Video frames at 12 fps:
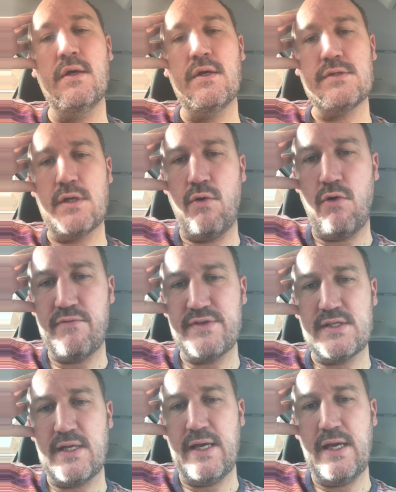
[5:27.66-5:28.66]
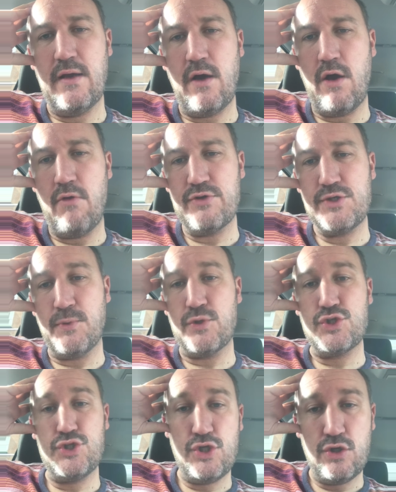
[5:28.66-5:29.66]
So obviously a
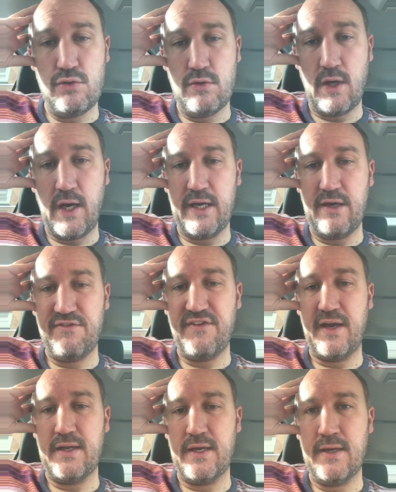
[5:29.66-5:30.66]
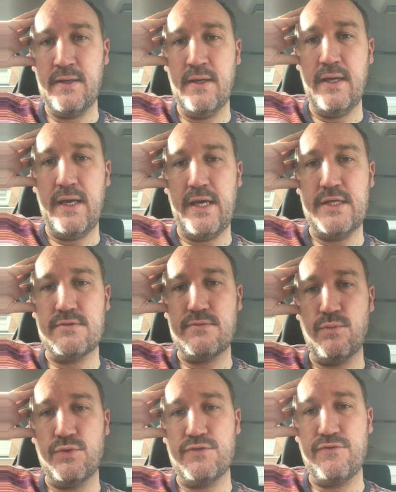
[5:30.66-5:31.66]
response to
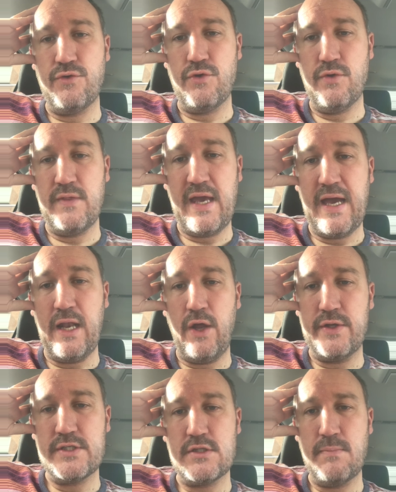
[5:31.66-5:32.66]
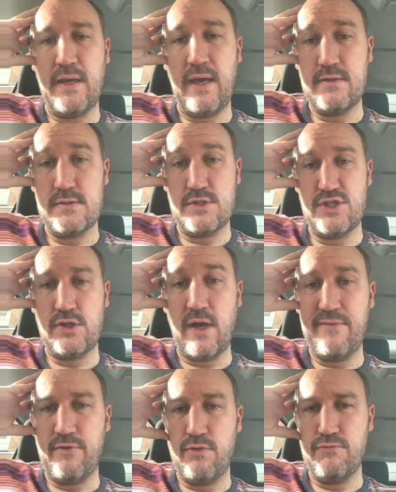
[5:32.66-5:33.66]
Eyjafjallajökull was for the airlines to
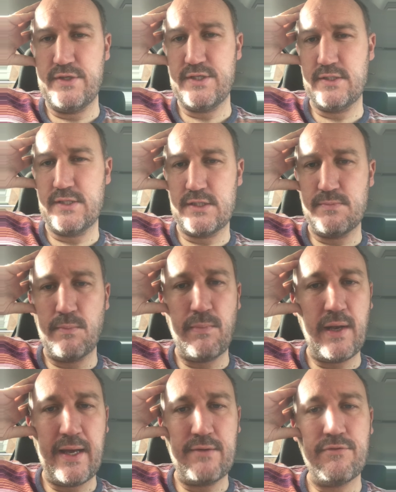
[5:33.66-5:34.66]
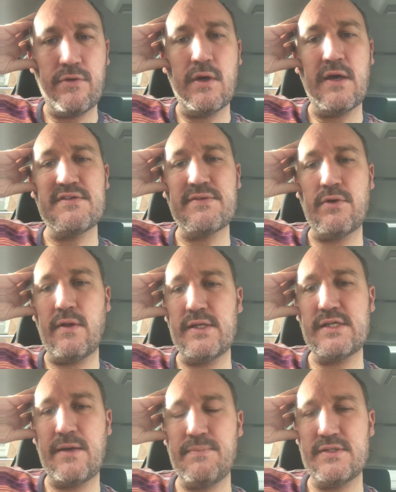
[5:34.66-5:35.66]
start having a risk assessment plan for if something like
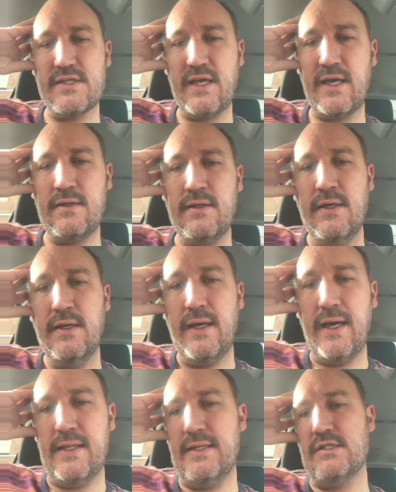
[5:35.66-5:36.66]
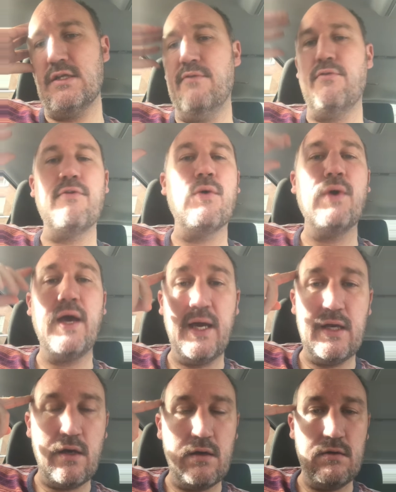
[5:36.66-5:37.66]
this happens again. And there's another
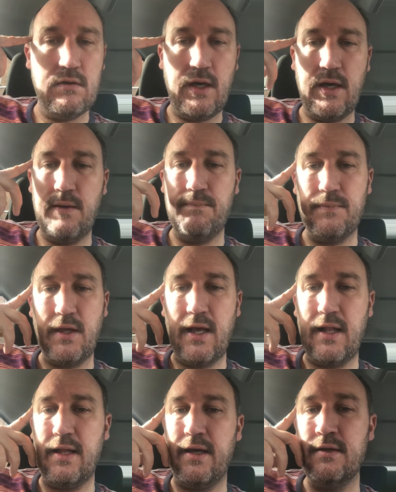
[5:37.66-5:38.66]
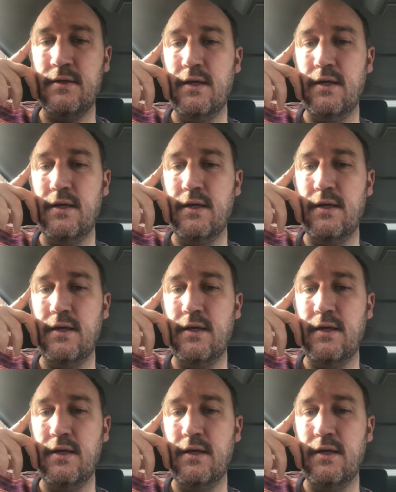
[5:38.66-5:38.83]
volcano, Ketla,